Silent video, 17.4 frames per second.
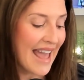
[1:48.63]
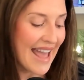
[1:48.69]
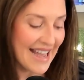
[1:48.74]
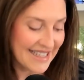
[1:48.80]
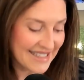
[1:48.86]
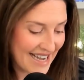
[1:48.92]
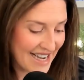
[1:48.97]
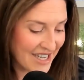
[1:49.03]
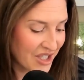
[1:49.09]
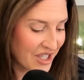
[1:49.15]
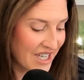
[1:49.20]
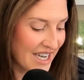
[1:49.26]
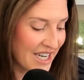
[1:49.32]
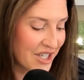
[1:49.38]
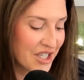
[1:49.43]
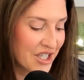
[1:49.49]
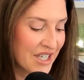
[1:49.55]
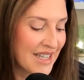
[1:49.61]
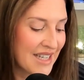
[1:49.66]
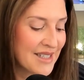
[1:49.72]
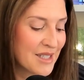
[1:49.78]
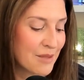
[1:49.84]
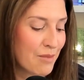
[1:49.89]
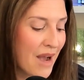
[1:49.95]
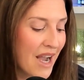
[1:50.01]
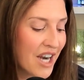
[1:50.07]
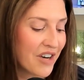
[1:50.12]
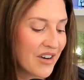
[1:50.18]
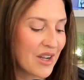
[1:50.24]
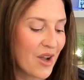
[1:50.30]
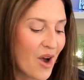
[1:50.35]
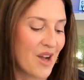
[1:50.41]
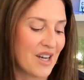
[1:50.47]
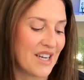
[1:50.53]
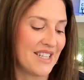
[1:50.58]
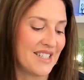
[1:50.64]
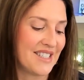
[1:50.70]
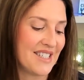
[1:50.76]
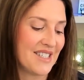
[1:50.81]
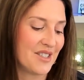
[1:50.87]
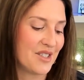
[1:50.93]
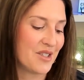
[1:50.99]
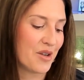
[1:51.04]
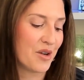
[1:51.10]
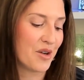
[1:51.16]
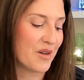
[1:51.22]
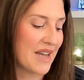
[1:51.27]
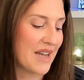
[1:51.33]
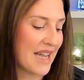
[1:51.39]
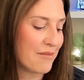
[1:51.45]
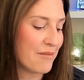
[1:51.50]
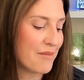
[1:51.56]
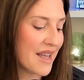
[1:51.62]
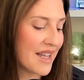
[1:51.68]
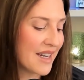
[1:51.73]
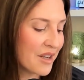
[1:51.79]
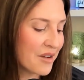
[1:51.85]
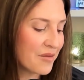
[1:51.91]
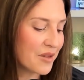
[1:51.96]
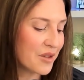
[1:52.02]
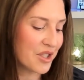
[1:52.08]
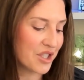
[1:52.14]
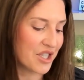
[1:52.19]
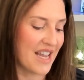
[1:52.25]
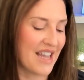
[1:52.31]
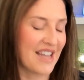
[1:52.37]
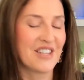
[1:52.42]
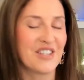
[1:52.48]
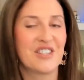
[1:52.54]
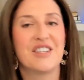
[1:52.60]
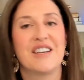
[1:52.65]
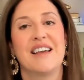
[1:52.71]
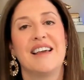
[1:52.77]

and education, inspiring audiences to create meaningful change